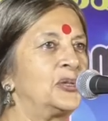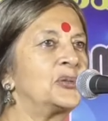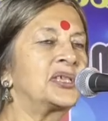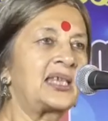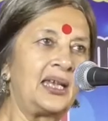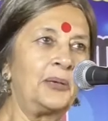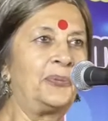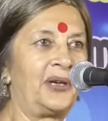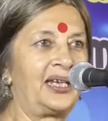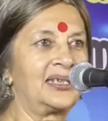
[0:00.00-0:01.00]
to
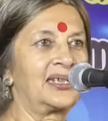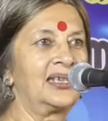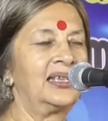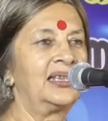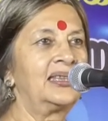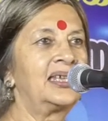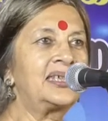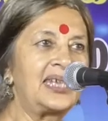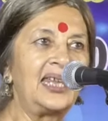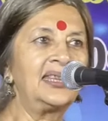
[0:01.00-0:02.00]
celebrate the
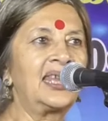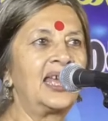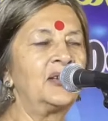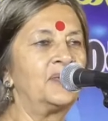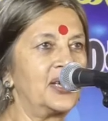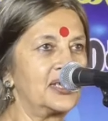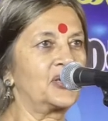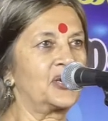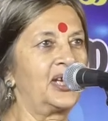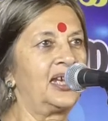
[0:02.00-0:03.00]
10th
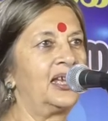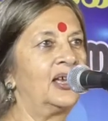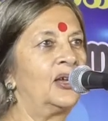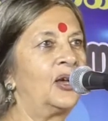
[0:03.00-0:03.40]
anniversary